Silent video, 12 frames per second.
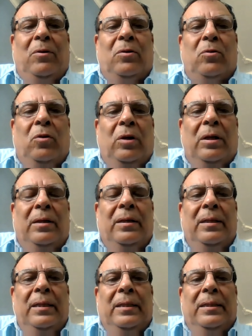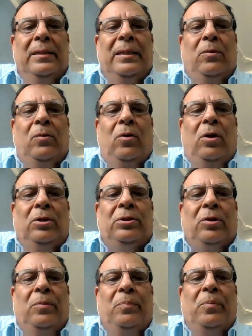on roll, the
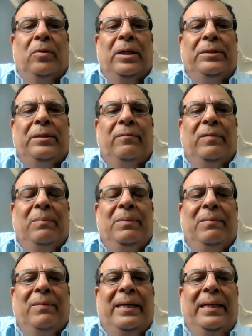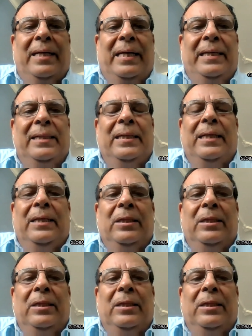cost of production will be very high.